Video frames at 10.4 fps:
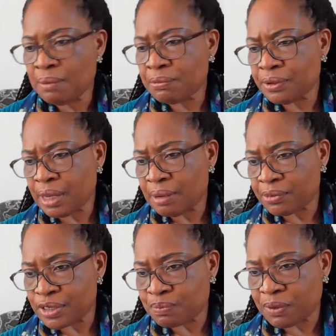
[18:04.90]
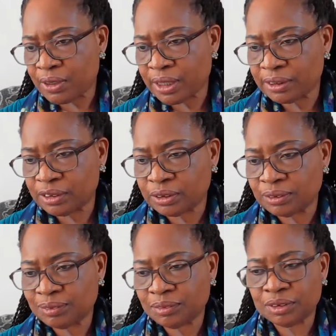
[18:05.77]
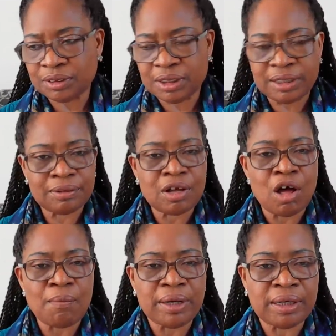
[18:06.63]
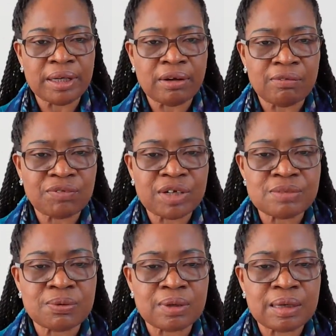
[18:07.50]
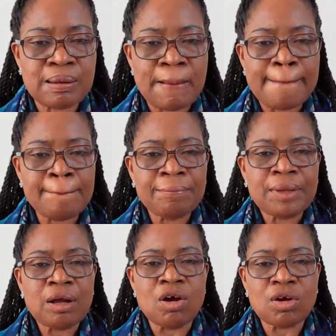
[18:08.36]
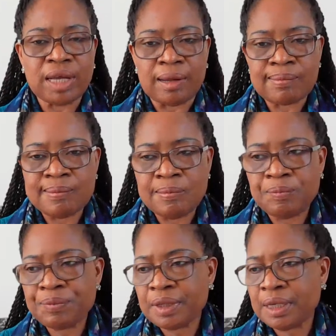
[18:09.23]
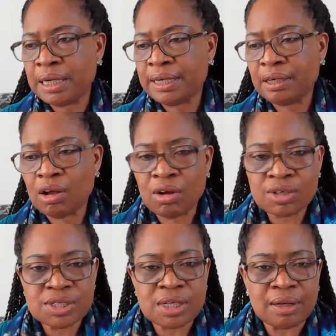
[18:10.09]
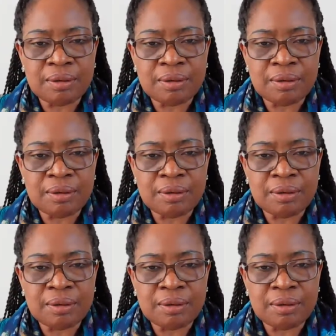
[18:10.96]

I'm responding to the comment there on Facebook. Okay, let us